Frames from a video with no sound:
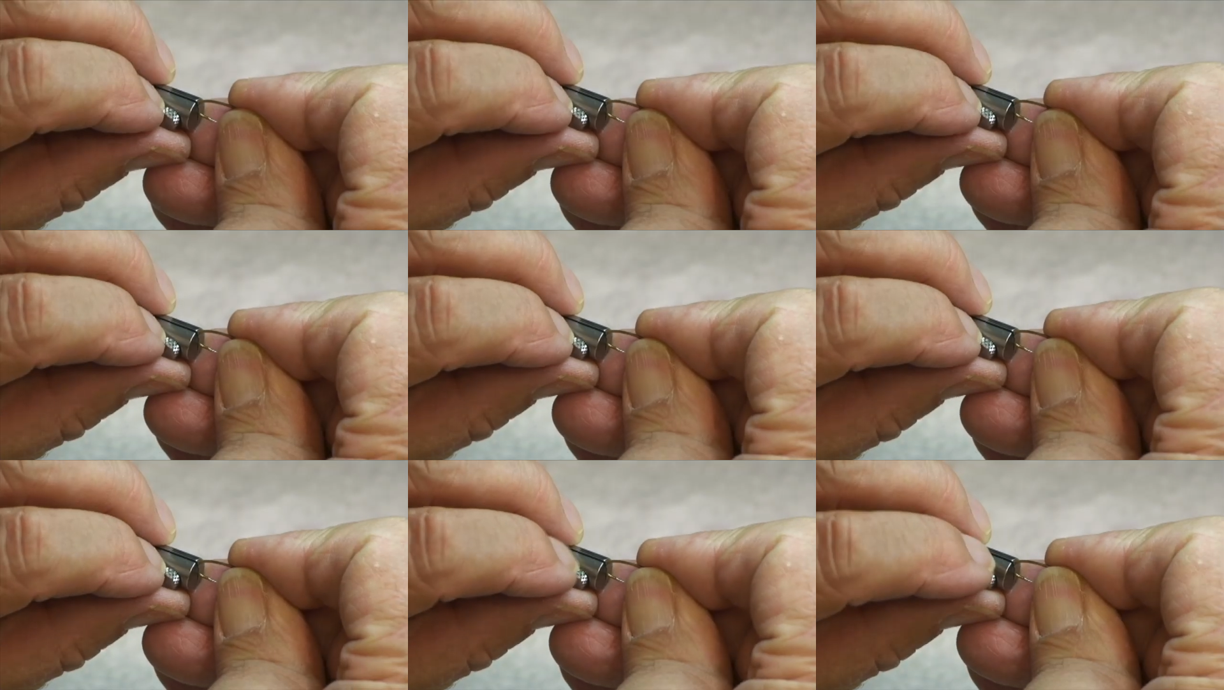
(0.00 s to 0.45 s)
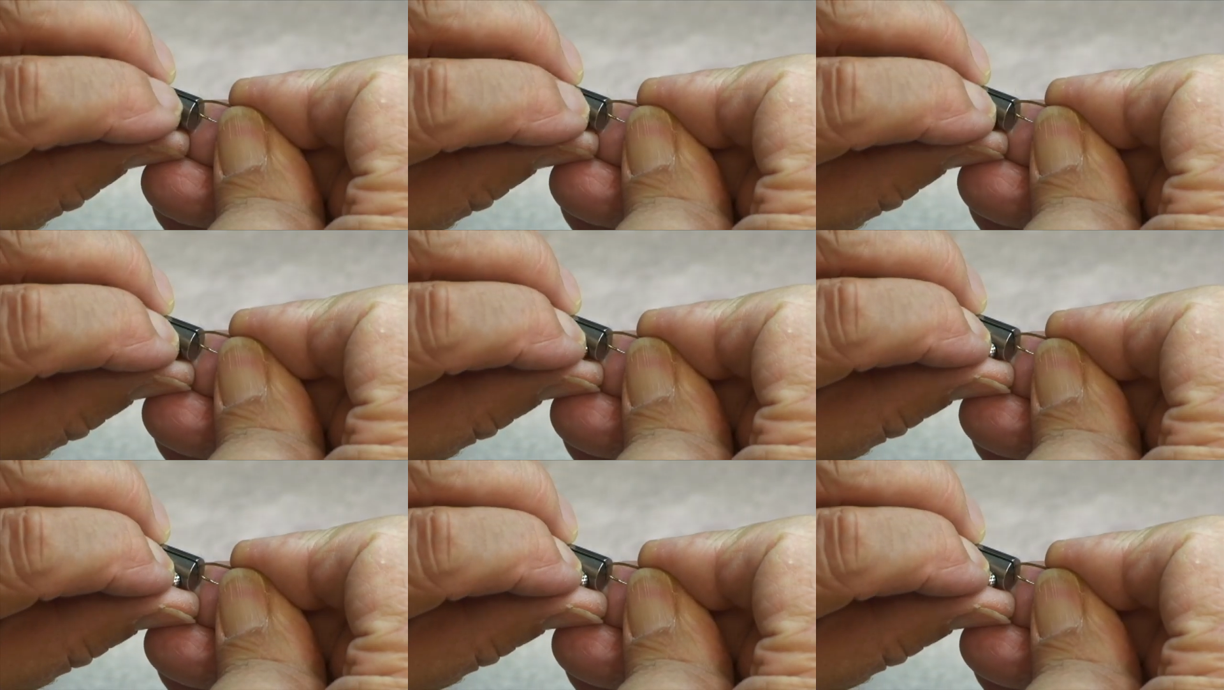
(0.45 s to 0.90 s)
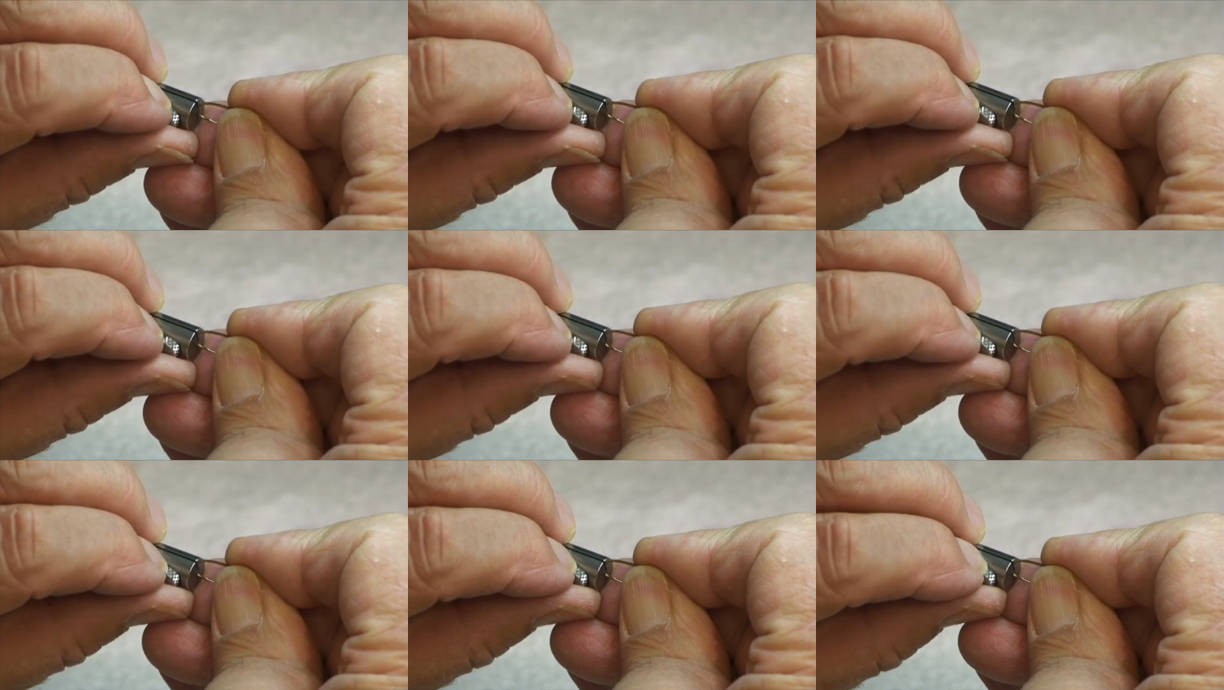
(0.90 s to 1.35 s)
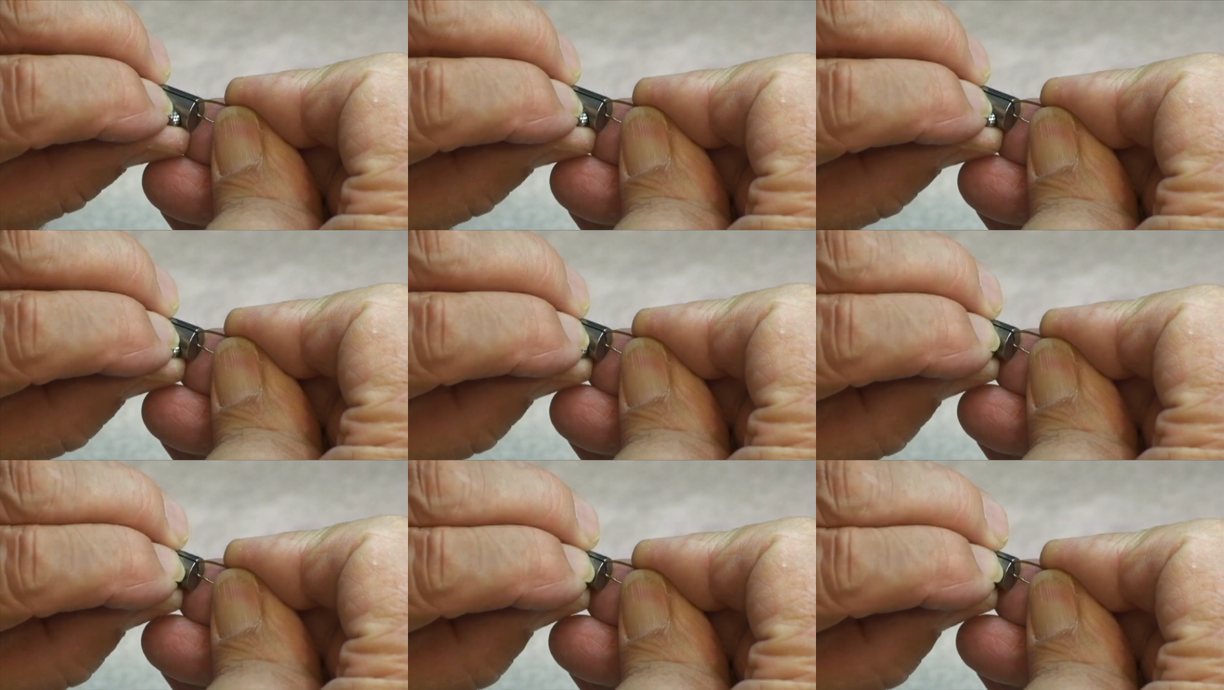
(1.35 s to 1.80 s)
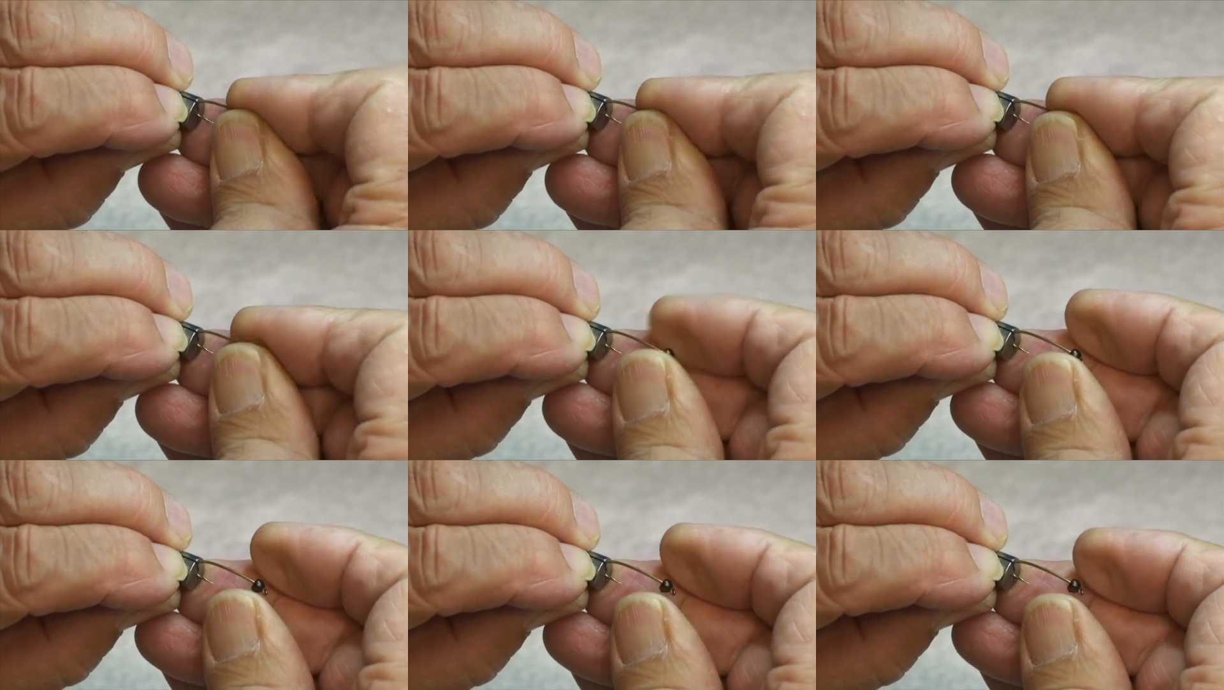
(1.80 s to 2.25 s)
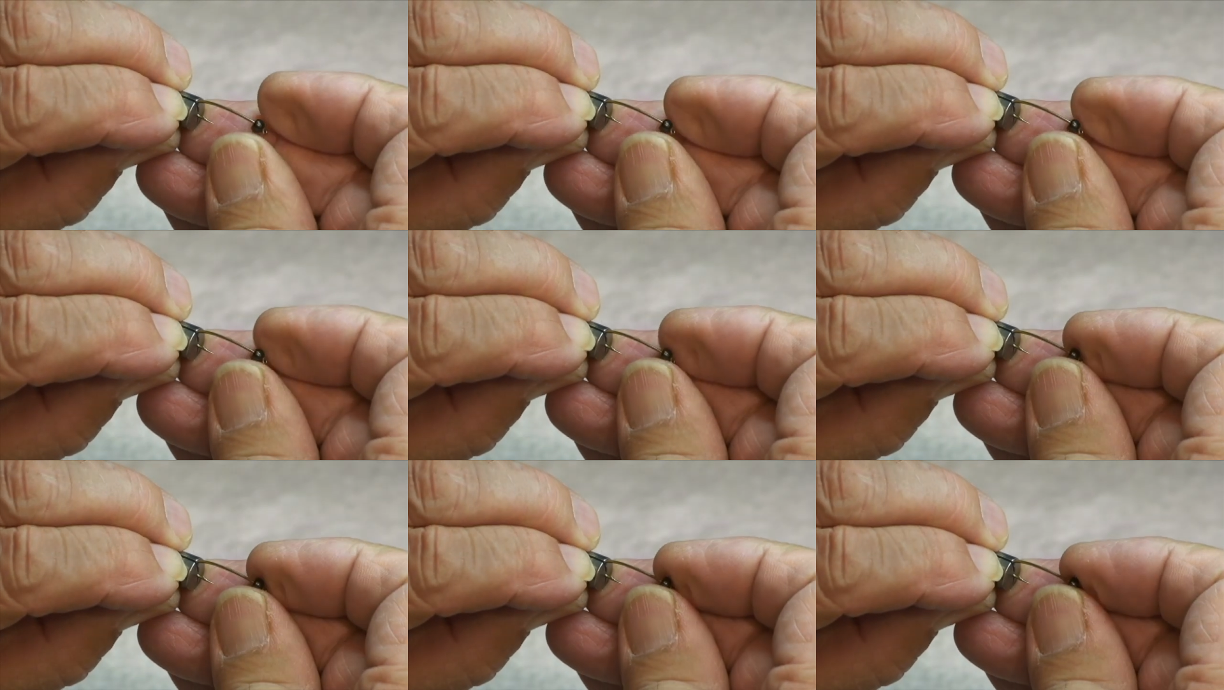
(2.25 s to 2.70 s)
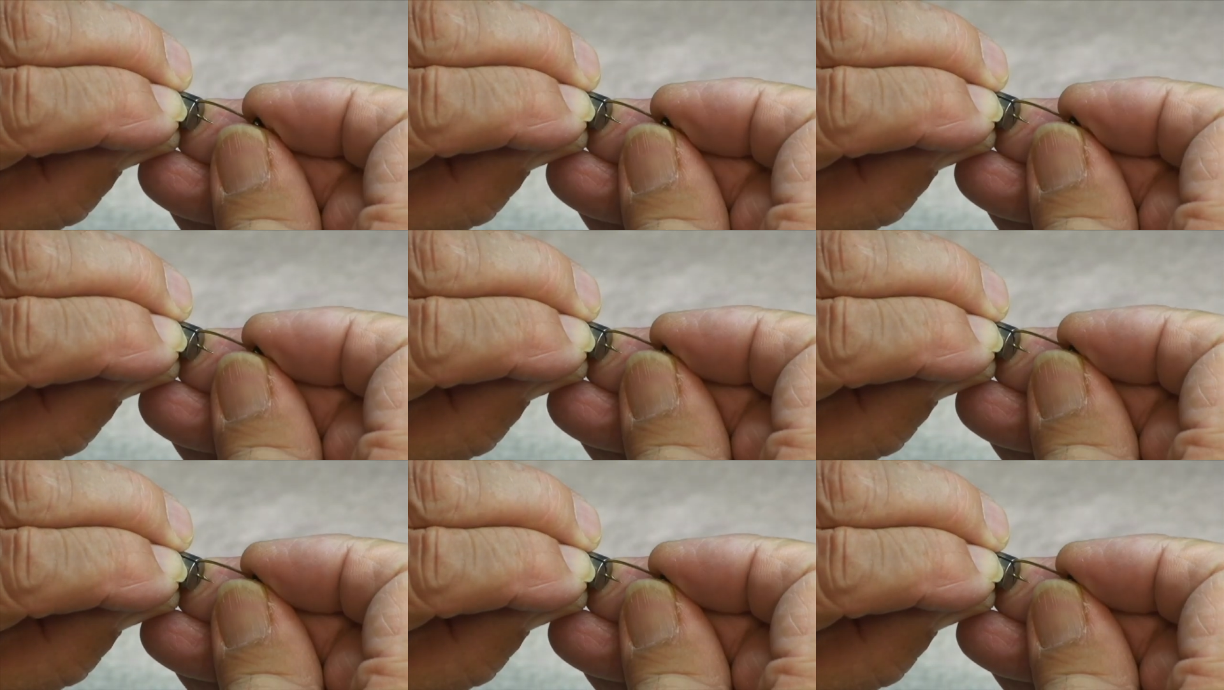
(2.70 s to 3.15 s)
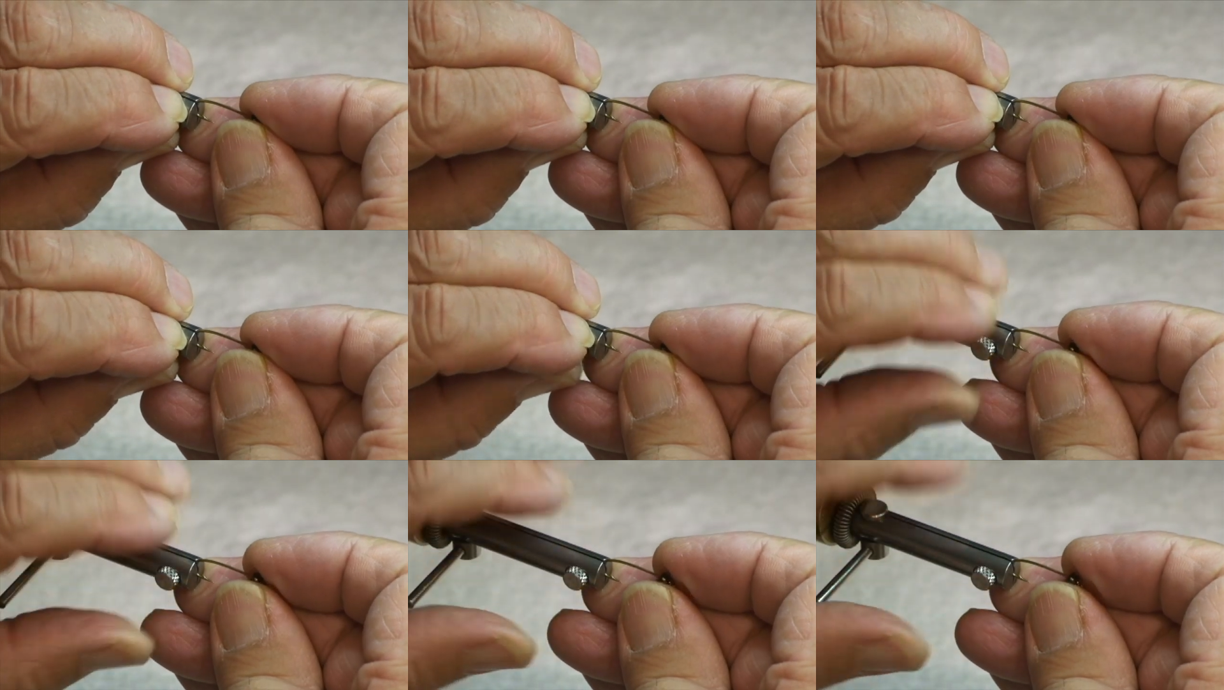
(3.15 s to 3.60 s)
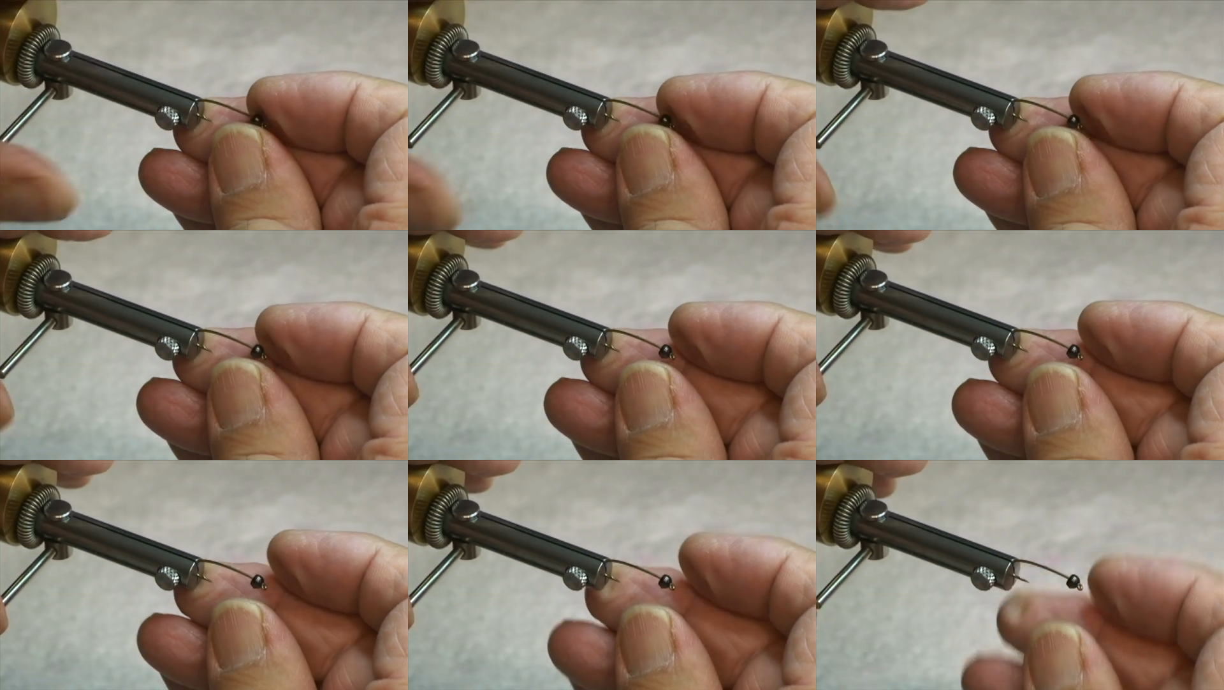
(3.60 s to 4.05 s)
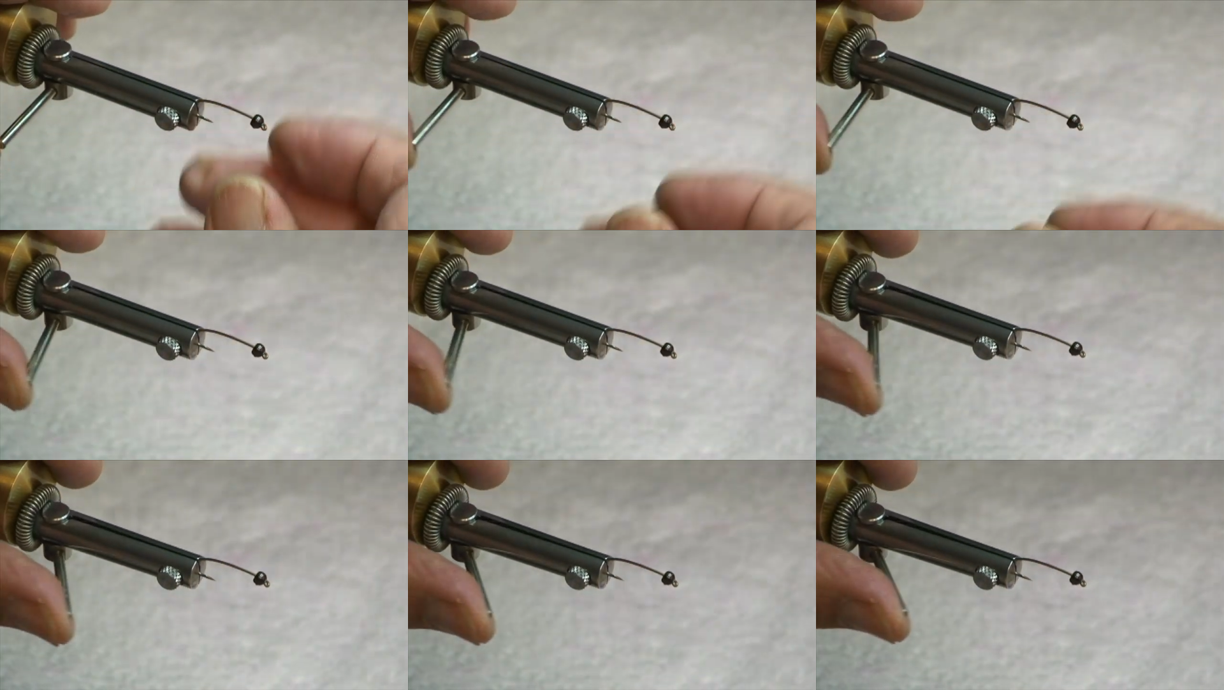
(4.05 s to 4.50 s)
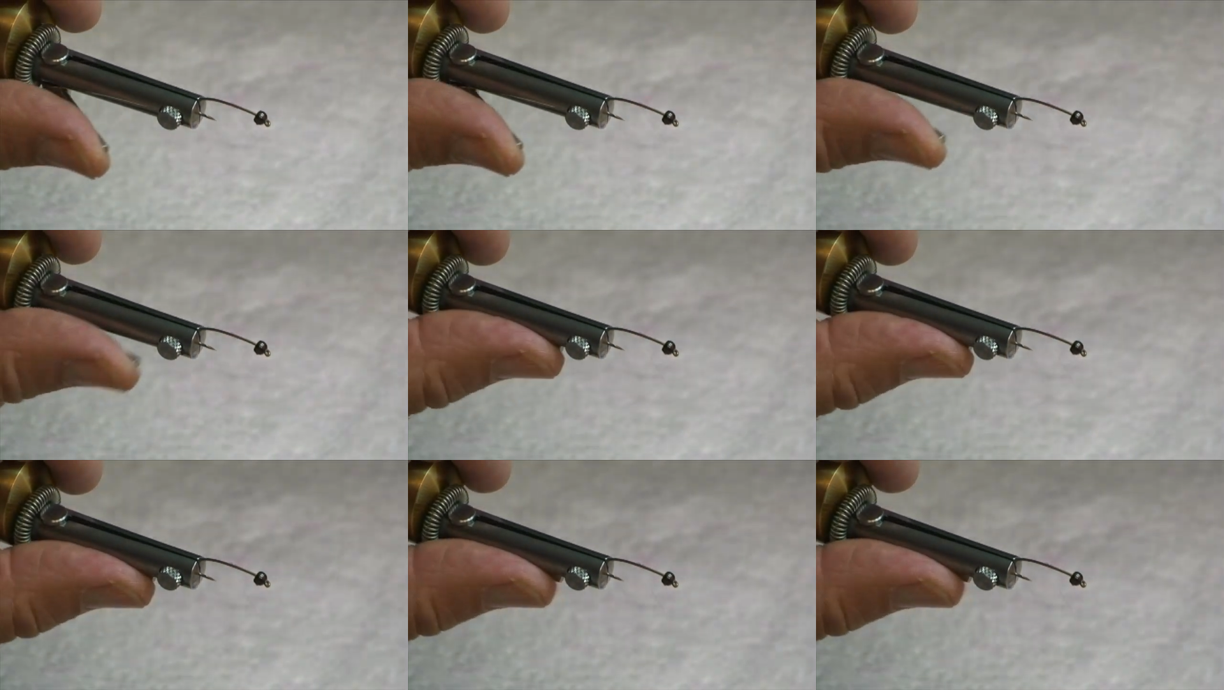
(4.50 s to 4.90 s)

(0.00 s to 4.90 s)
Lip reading: [unreadable: no face in view]